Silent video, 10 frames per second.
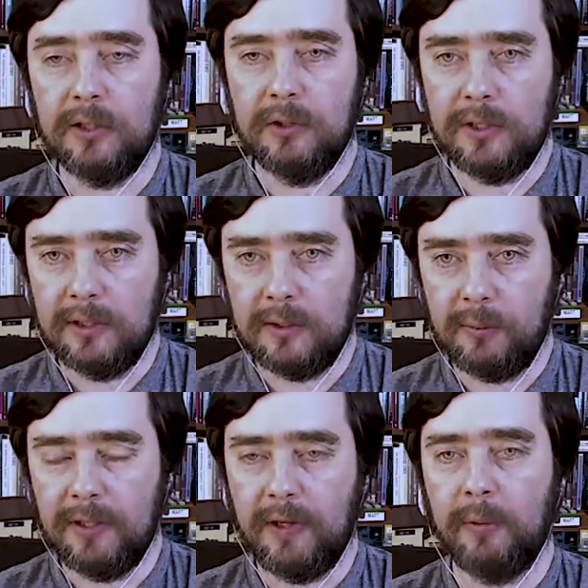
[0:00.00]
So this needs to
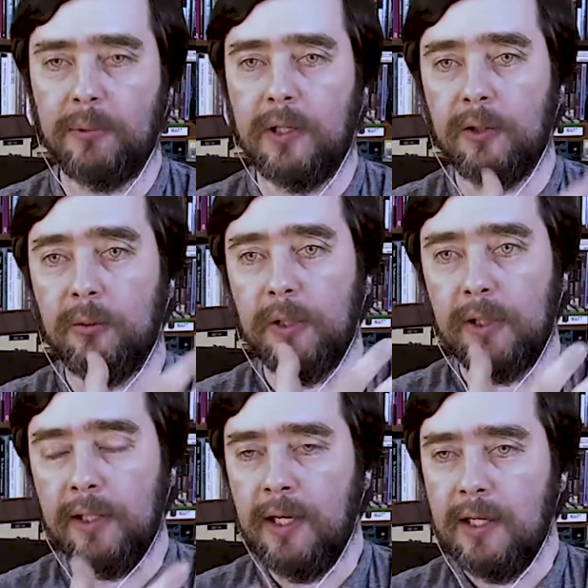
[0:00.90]
be developed. And
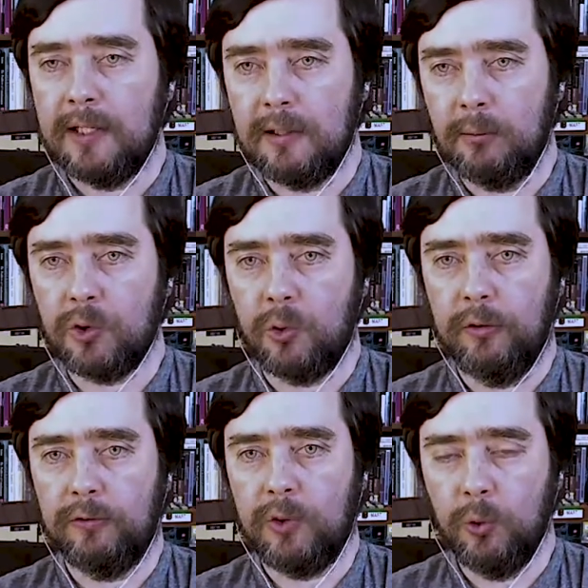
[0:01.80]
ultimately, some sort
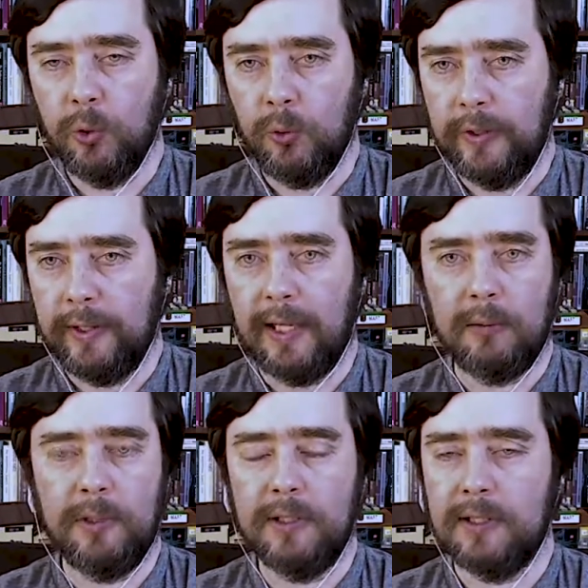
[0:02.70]
of tool, whether
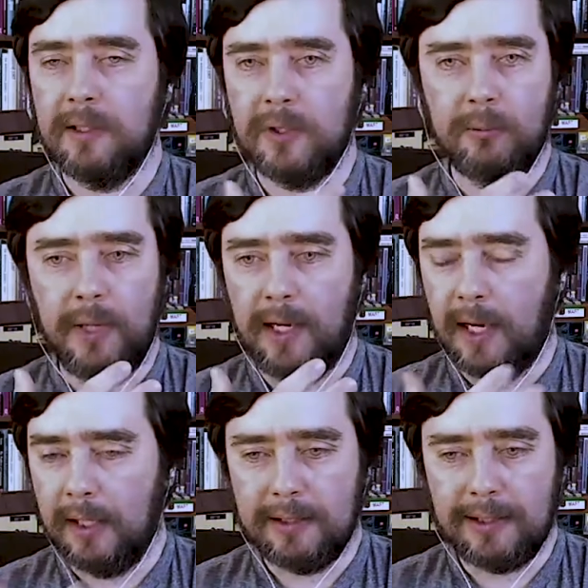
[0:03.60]
that be some, some
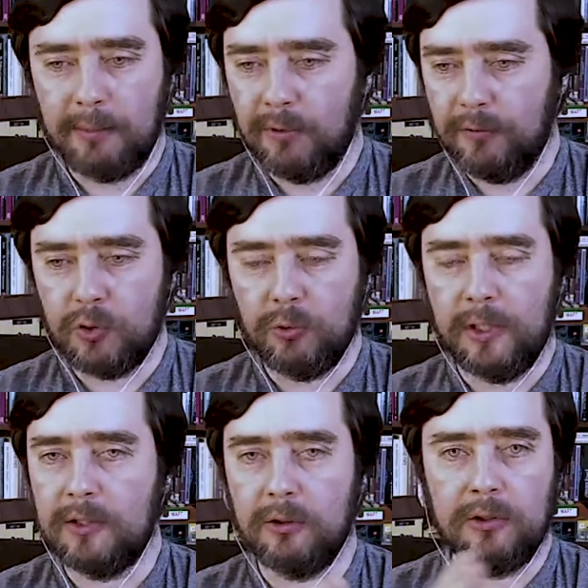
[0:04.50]
AI type of
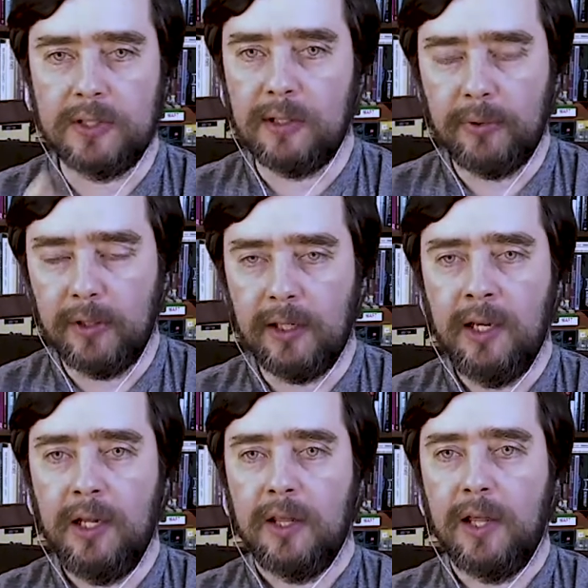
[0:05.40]
visualizer or something
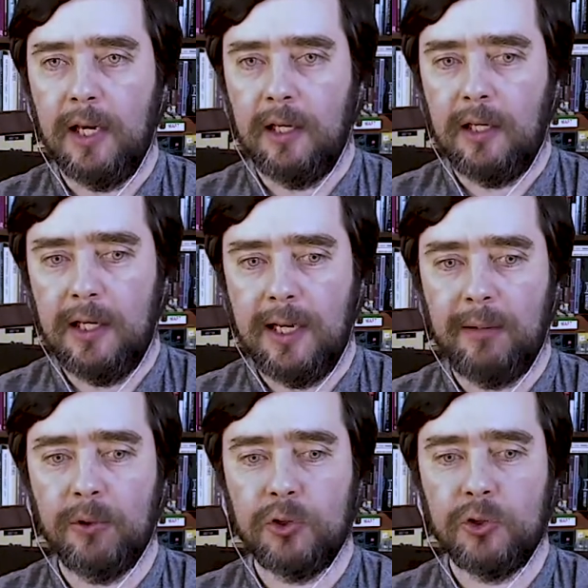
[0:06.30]
that
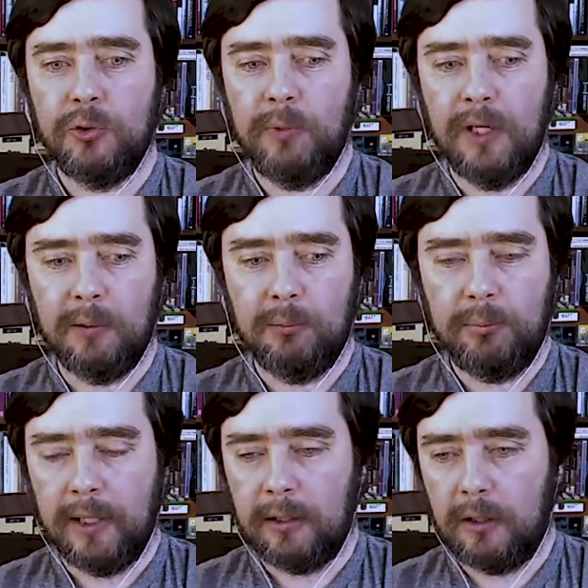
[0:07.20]
enables you to make
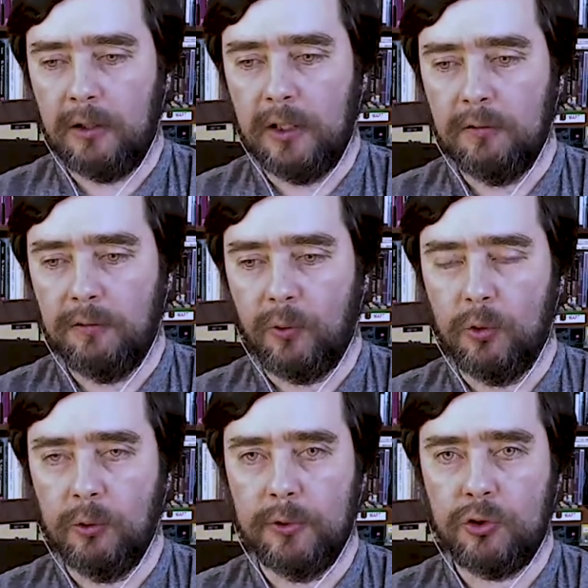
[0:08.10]
better
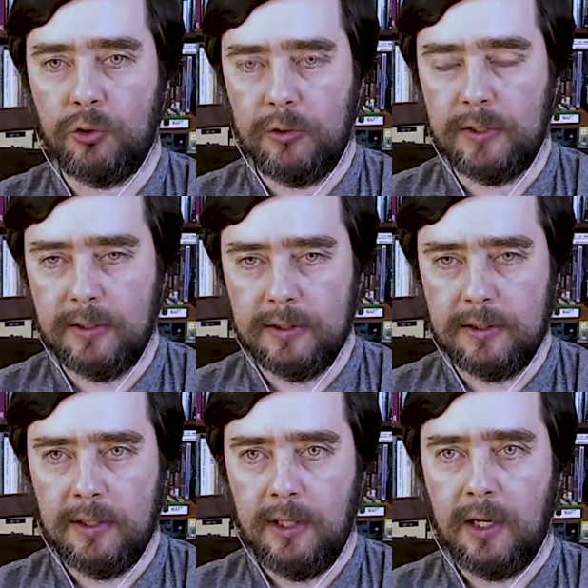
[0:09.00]
informed
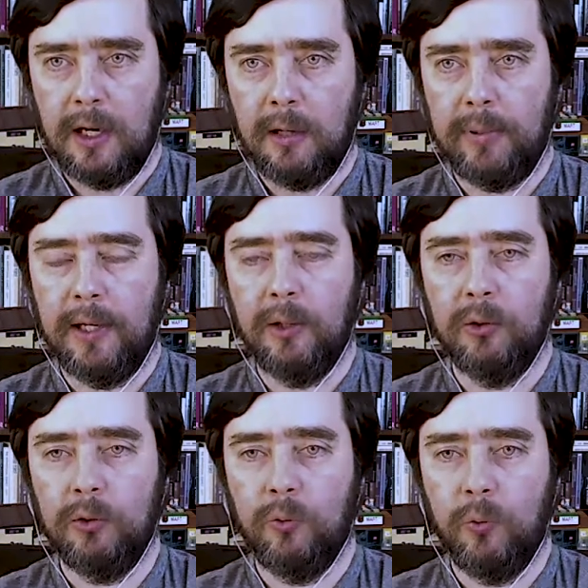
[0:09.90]
choices
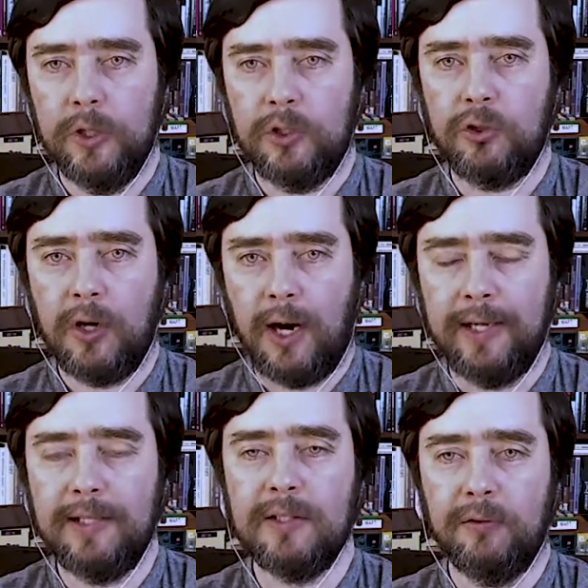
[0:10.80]
about which
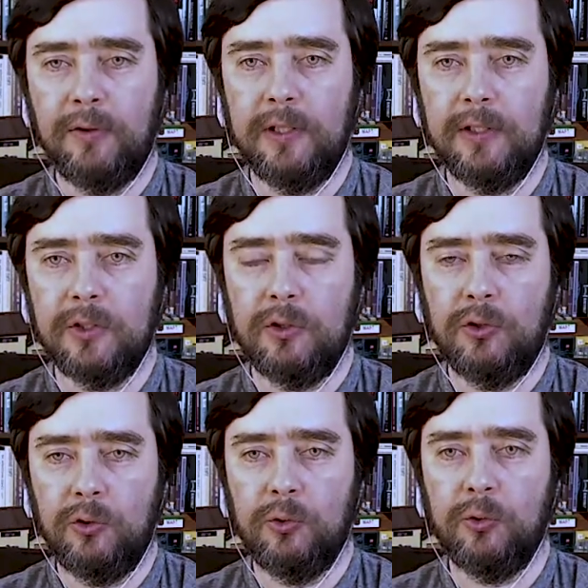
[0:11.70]
kinds of things
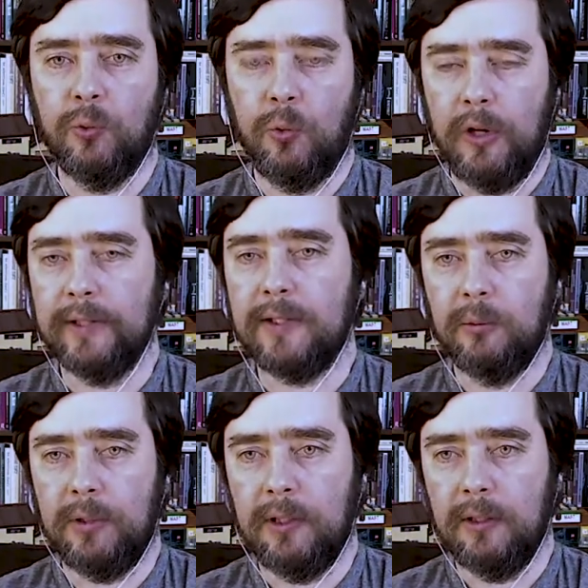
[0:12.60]
you want to
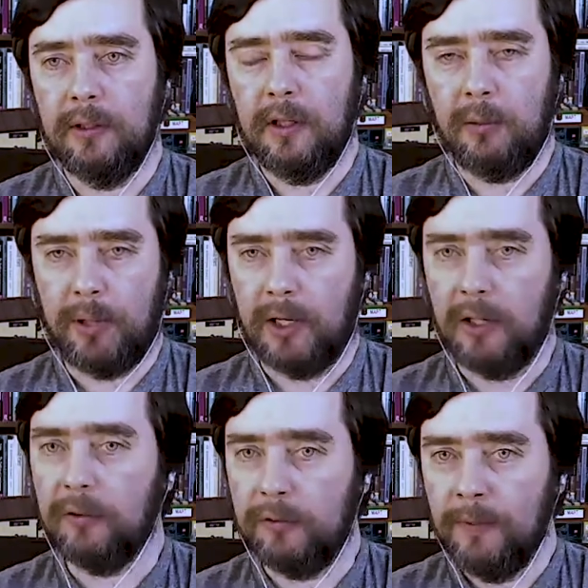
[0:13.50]
be a part
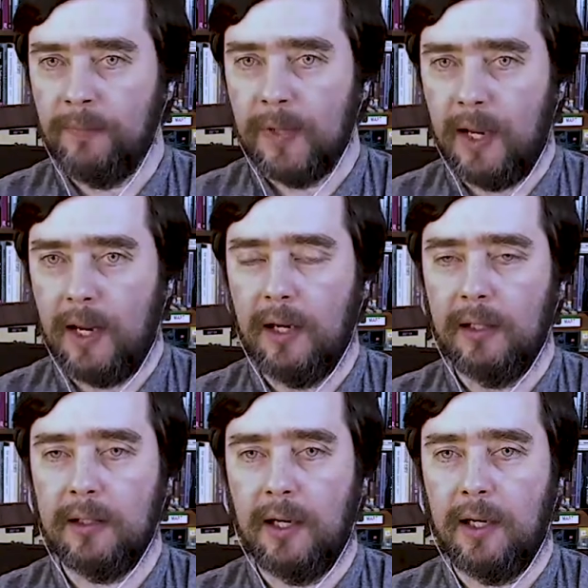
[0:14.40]
of
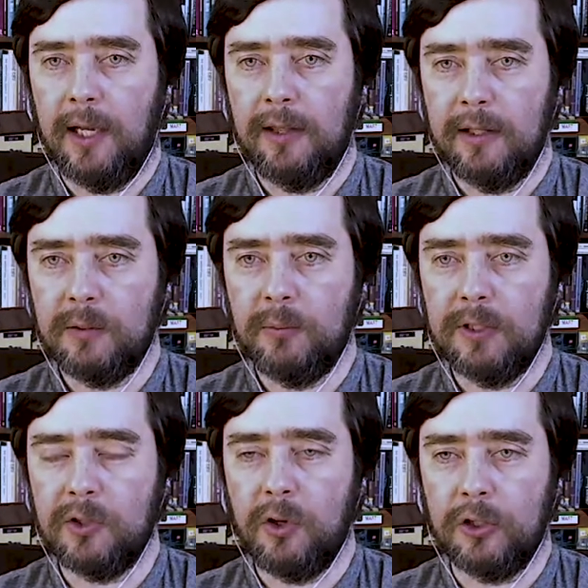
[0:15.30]
and uh, and this
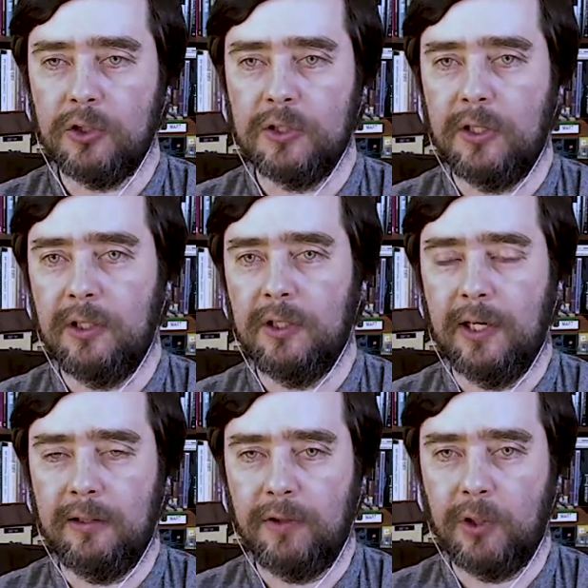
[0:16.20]
means not just the
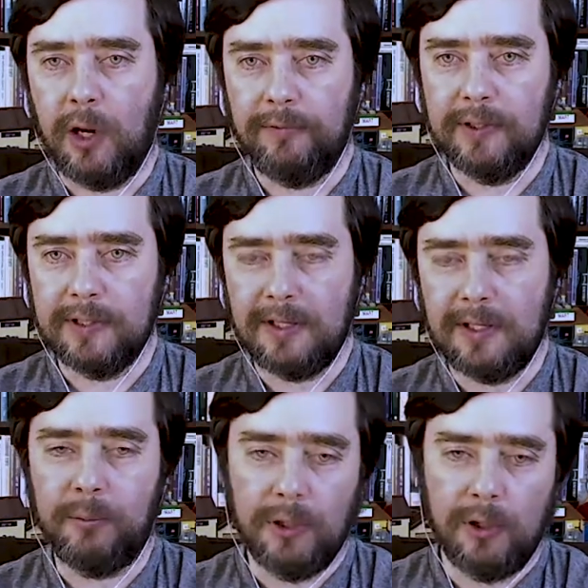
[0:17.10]
kind of the obvious stuff.
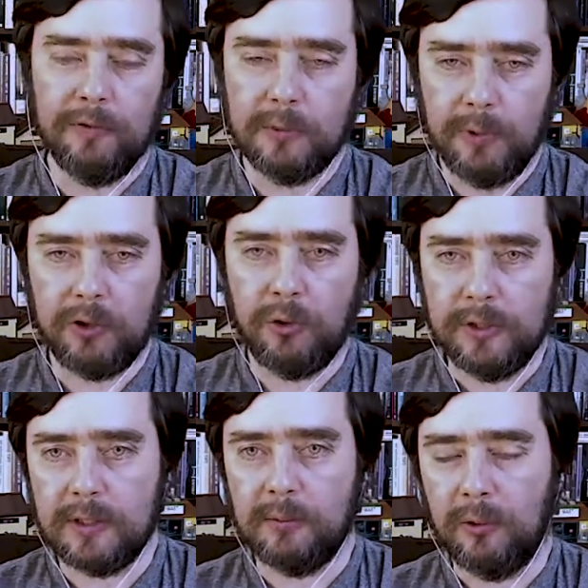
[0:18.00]
I mean, all of us make
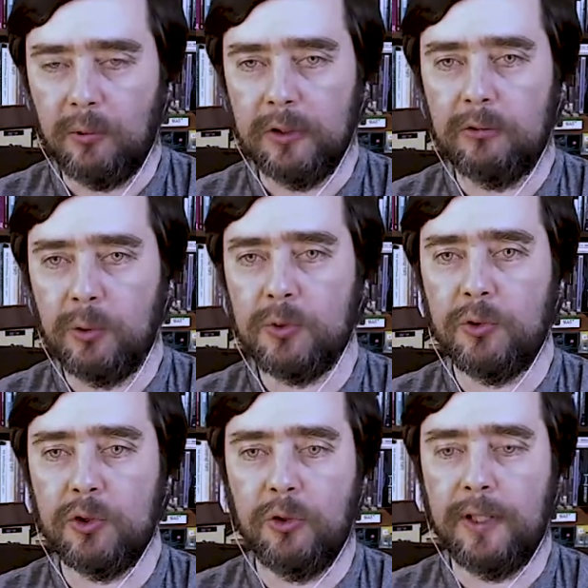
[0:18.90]
choices about what groups
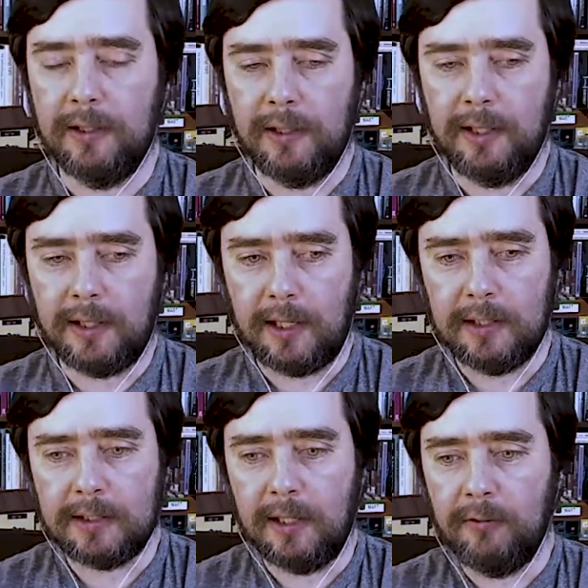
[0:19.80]
we join. That that kind,
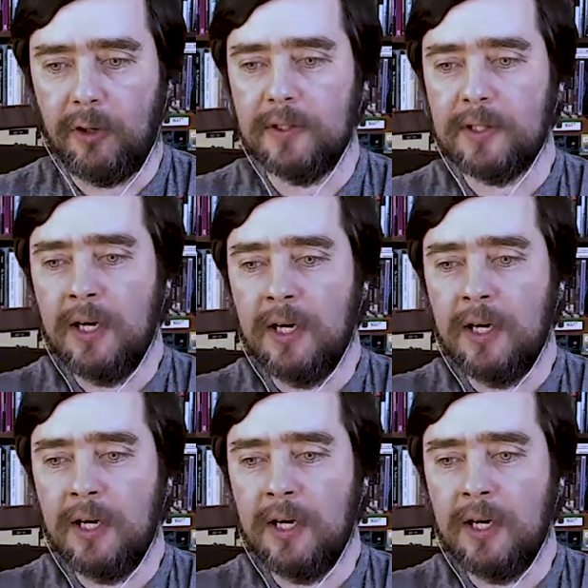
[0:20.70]
that's kind of obvious.